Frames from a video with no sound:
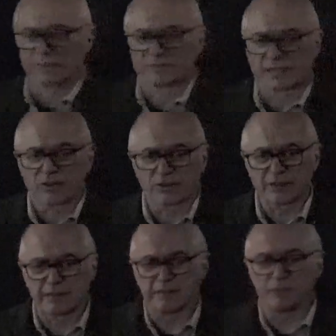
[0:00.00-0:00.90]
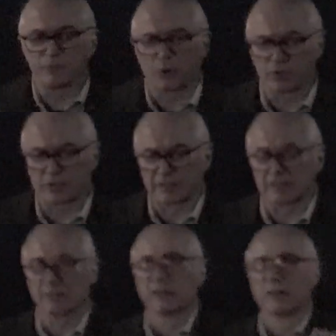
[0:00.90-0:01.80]
recognized the importance
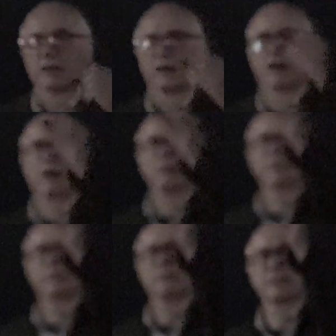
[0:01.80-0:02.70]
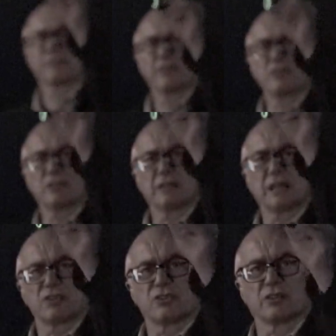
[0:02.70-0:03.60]
of interfacial
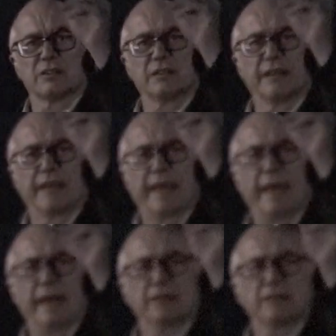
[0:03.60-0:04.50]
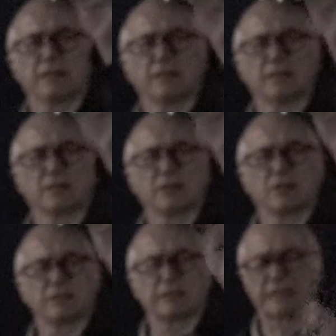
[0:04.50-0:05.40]
tension and
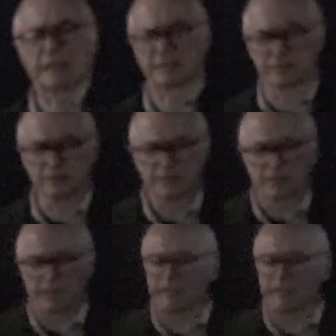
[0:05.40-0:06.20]
contact angle, and they